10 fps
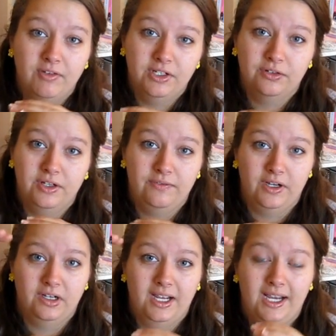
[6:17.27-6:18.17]
a degree
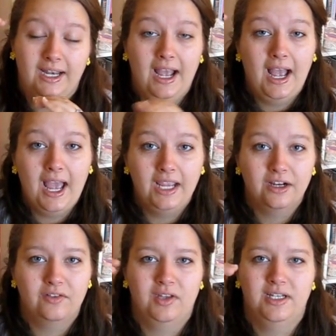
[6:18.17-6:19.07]
Fahrenheit
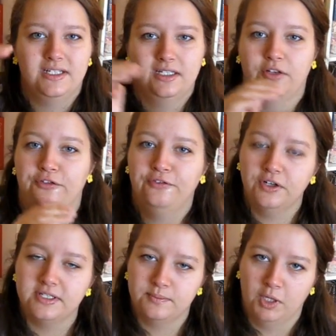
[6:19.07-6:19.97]
higher than it did the
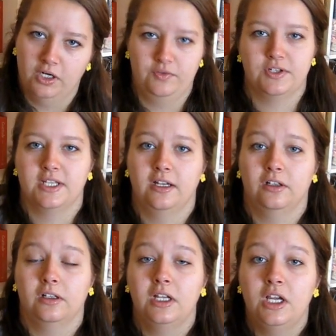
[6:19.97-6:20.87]
first part of your cycle.